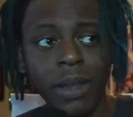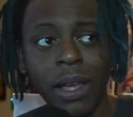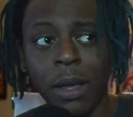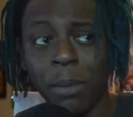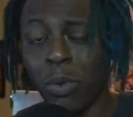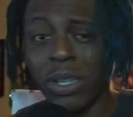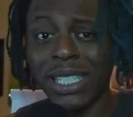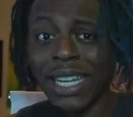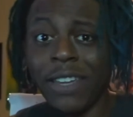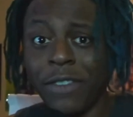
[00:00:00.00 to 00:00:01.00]
But once I
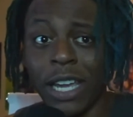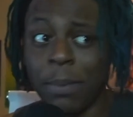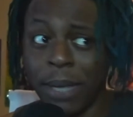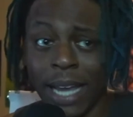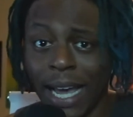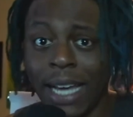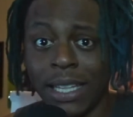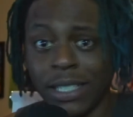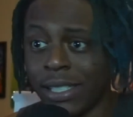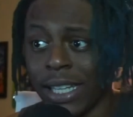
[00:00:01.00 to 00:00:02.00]
get VIP,
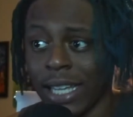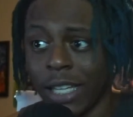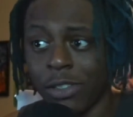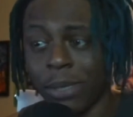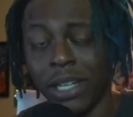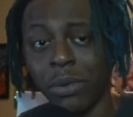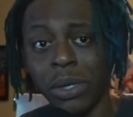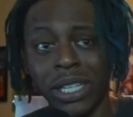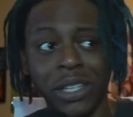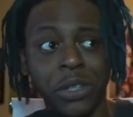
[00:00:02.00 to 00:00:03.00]
there's nothing else for me to
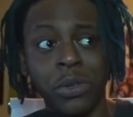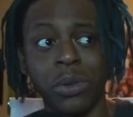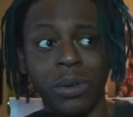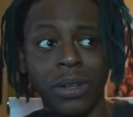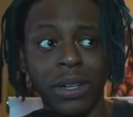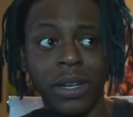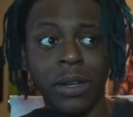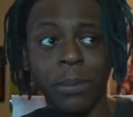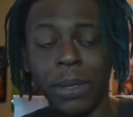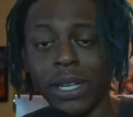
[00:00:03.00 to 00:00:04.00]
really do.
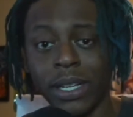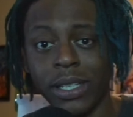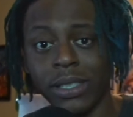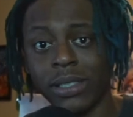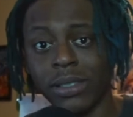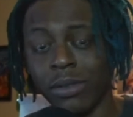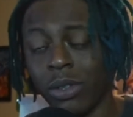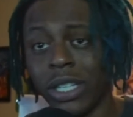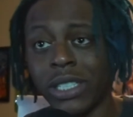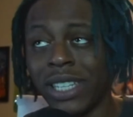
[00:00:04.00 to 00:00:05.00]

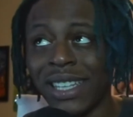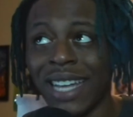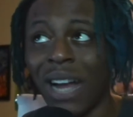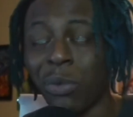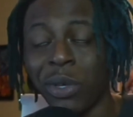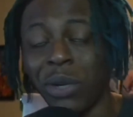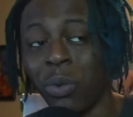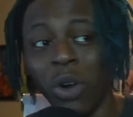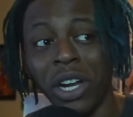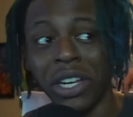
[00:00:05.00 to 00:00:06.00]
There's nothing I really
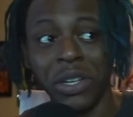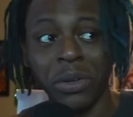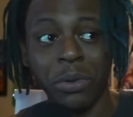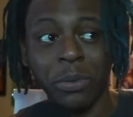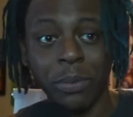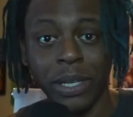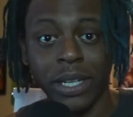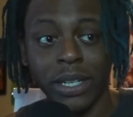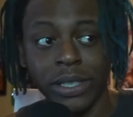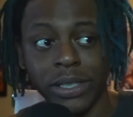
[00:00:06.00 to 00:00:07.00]
want to do
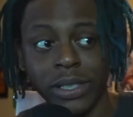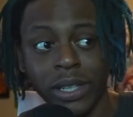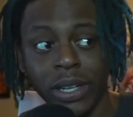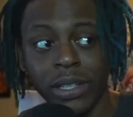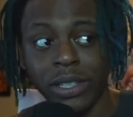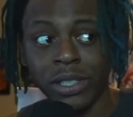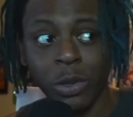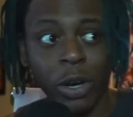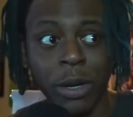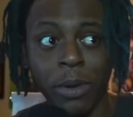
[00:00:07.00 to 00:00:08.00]
because the
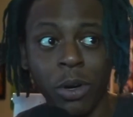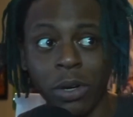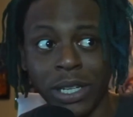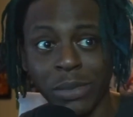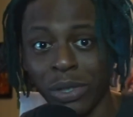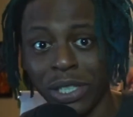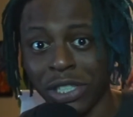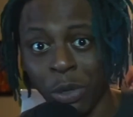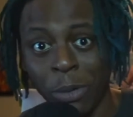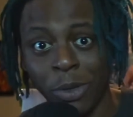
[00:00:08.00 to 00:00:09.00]
story mode isn't really a
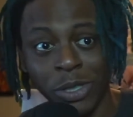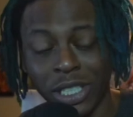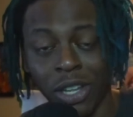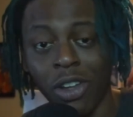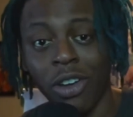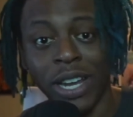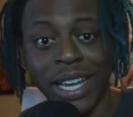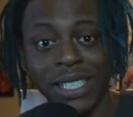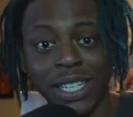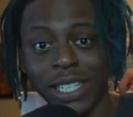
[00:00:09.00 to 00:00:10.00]
story mode, it's just a
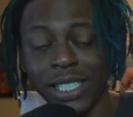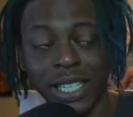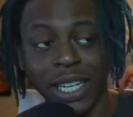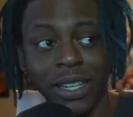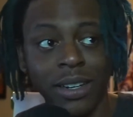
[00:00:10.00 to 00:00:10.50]
long-ass cutscene.